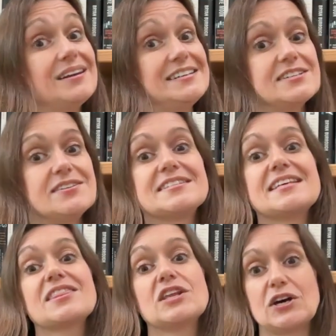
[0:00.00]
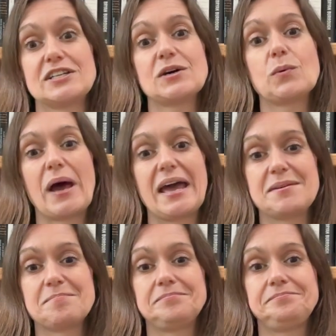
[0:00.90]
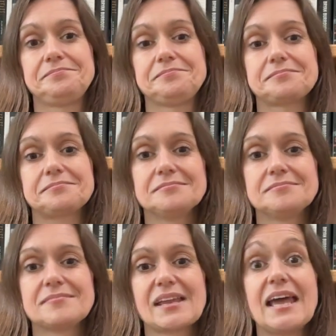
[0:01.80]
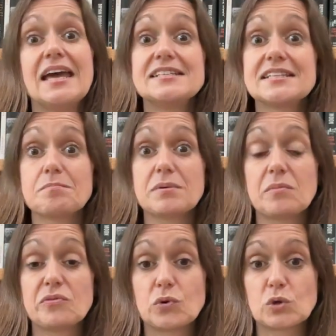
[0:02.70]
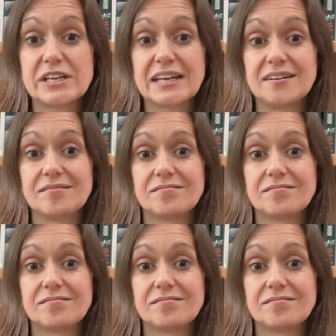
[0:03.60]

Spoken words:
and dancing the night away. Tip number 14.